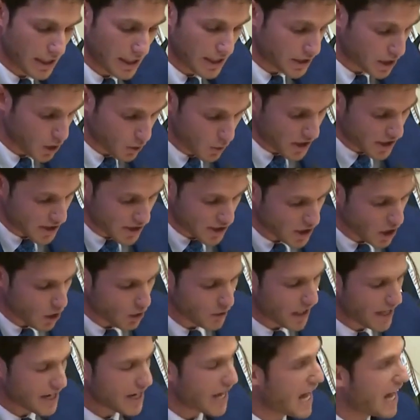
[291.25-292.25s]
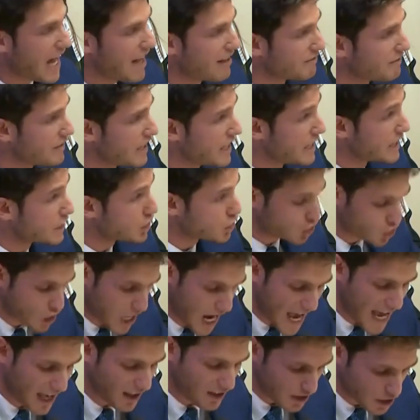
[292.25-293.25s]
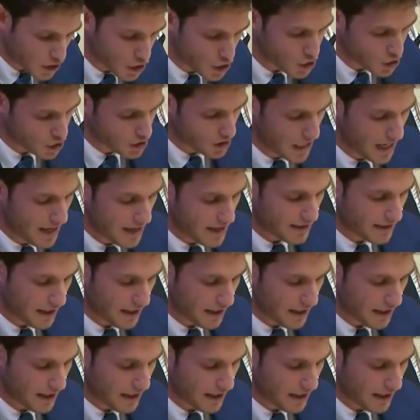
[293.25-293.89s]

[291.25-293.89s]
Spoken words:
In doing so, they have challenged